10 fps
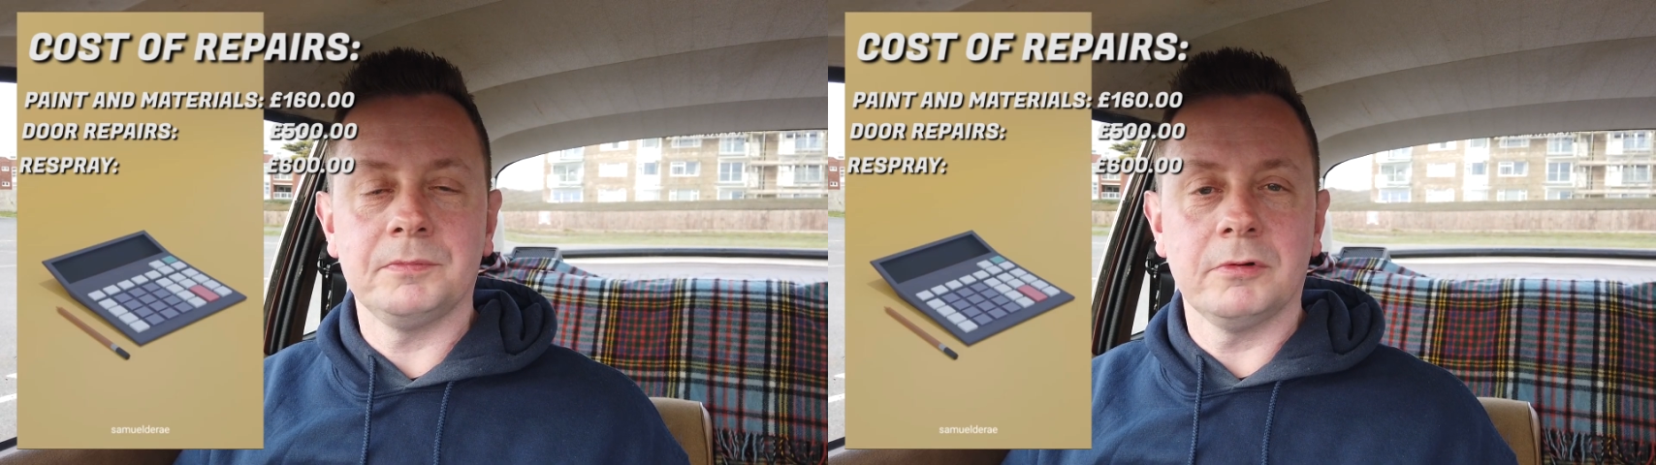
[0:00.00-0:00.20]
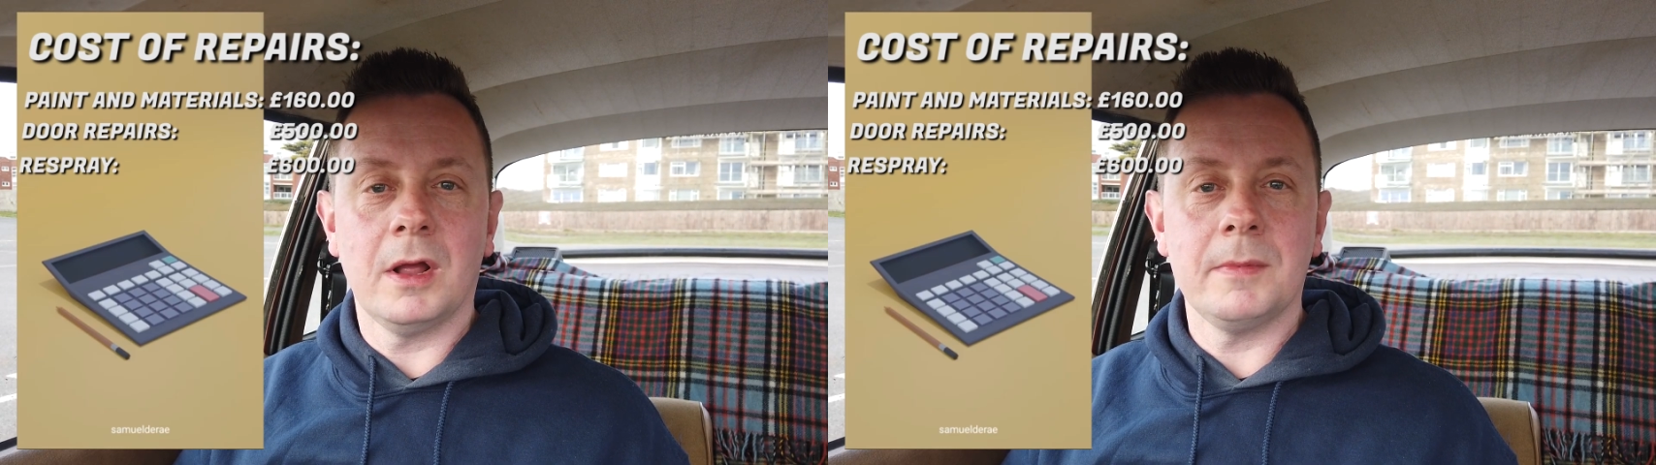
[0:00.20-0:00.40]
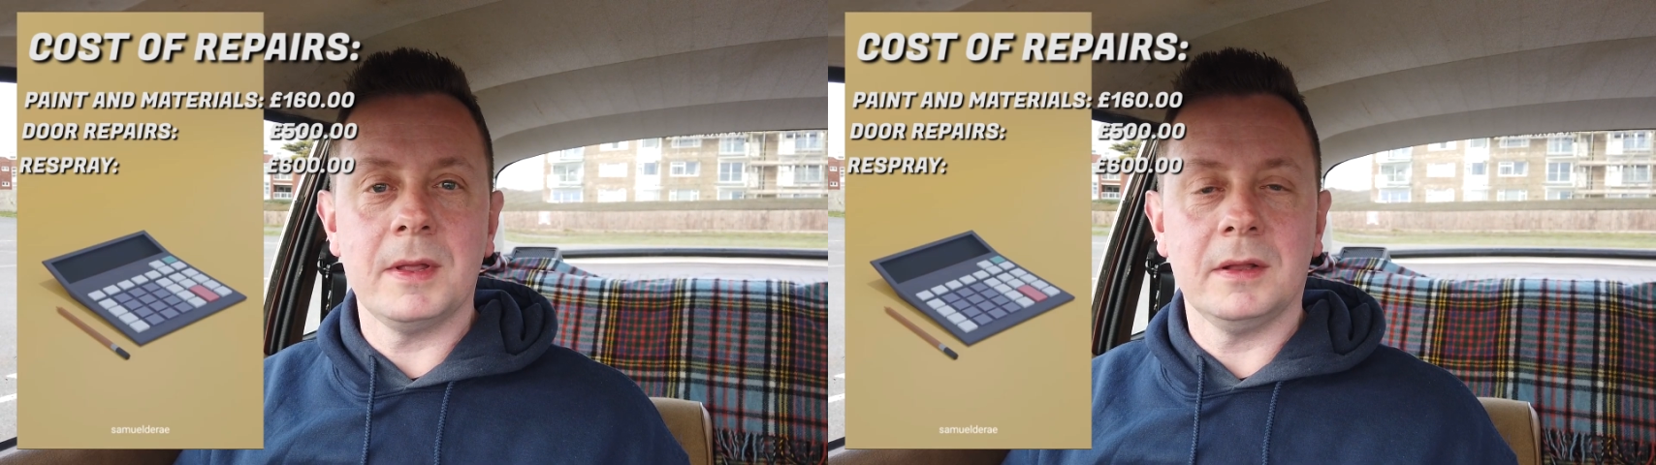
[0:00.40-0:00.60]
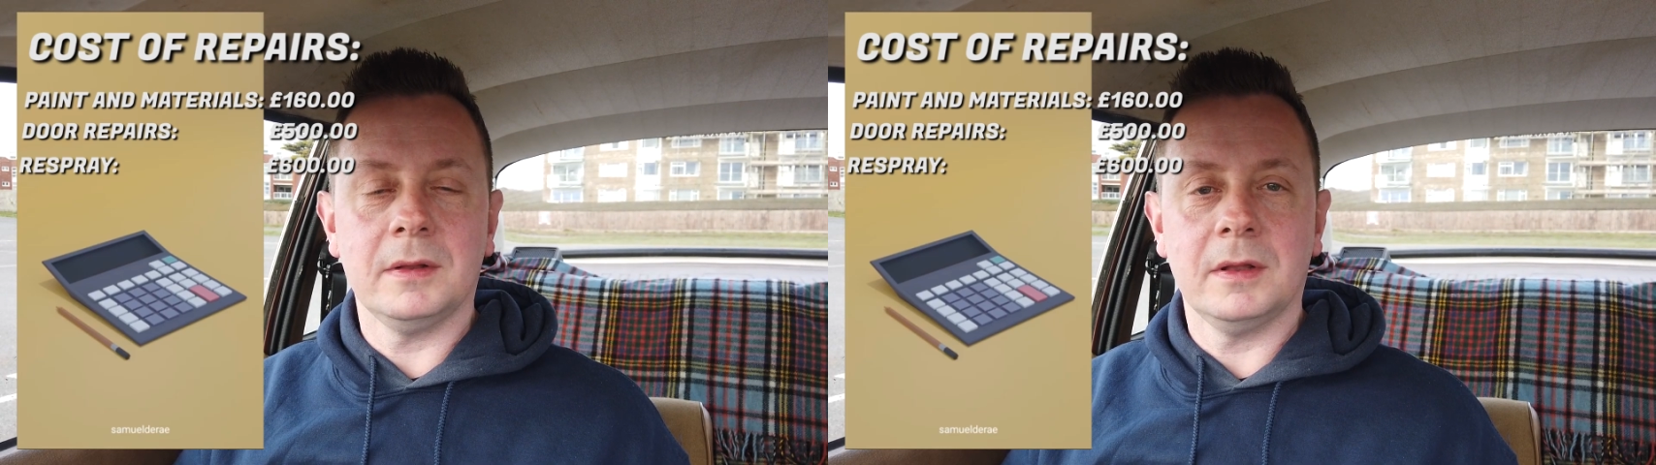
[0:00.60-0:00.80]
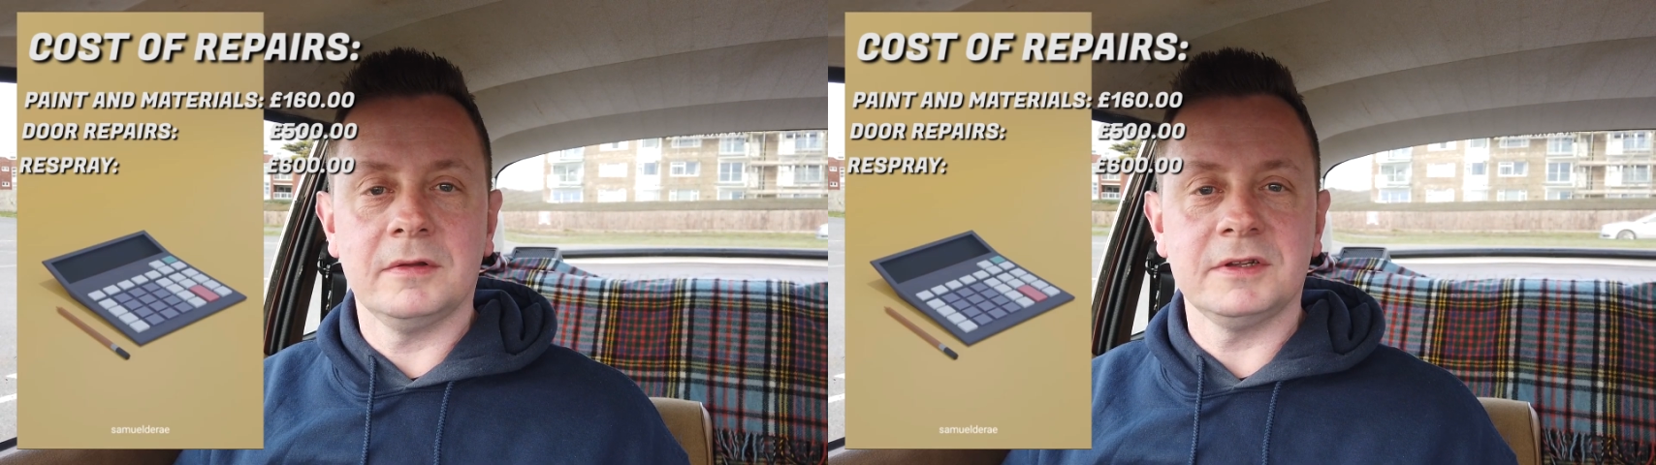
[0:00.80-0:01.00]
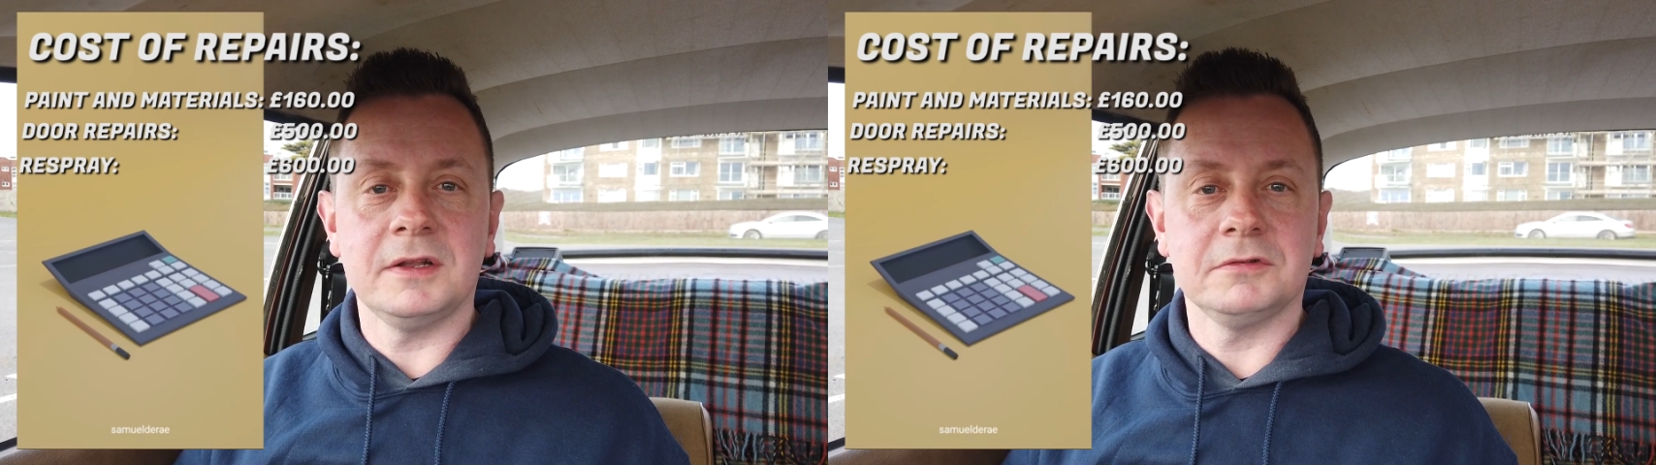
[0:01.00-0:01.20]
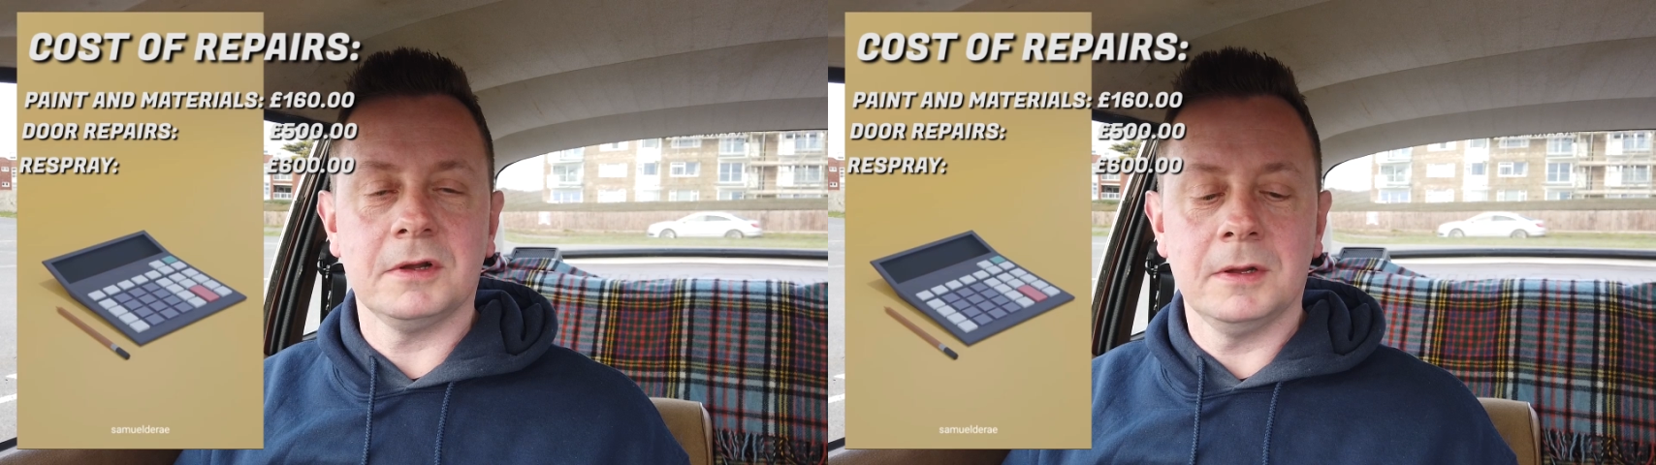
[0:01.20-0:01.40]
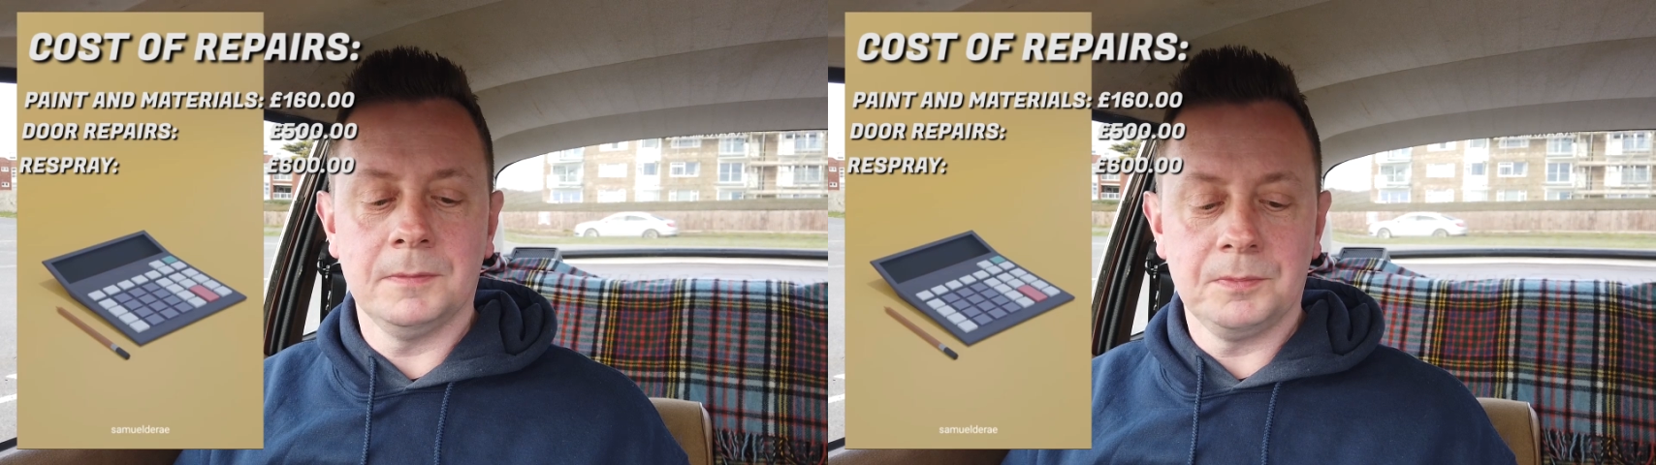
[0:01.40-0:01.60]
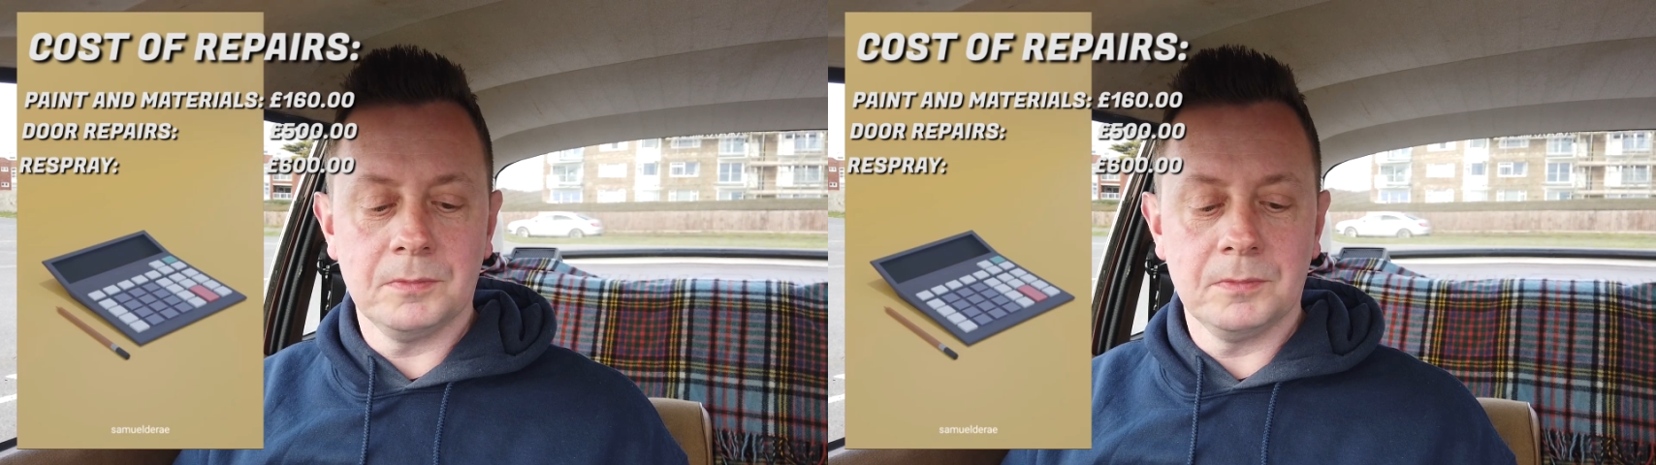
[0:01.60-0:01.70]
prime it, etc.